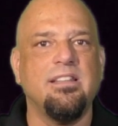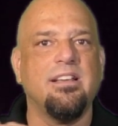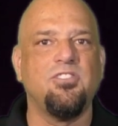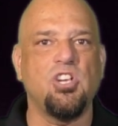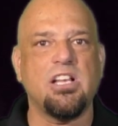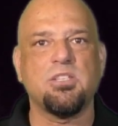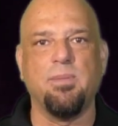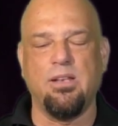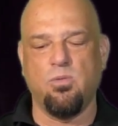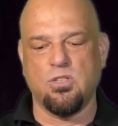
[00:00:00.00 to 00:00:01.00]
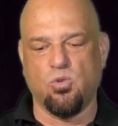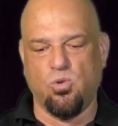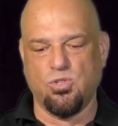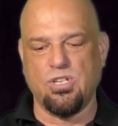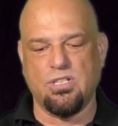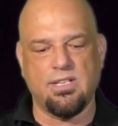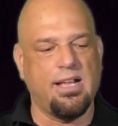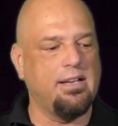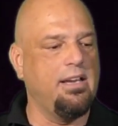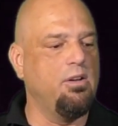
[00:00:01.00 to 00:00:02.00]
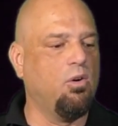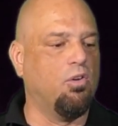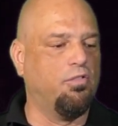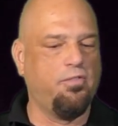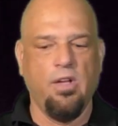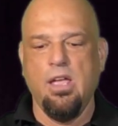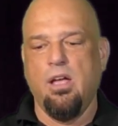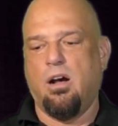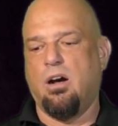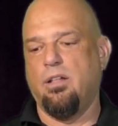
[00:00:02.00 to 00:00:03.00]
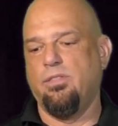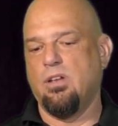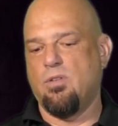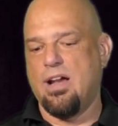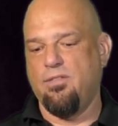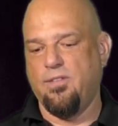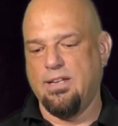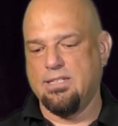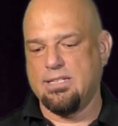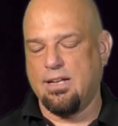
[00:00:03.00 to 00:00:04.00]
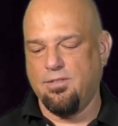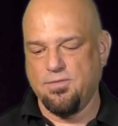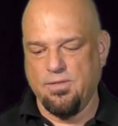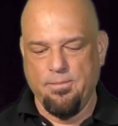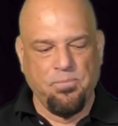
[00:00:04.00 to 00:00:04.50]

the adjustment was also slightly off on the rifle itself.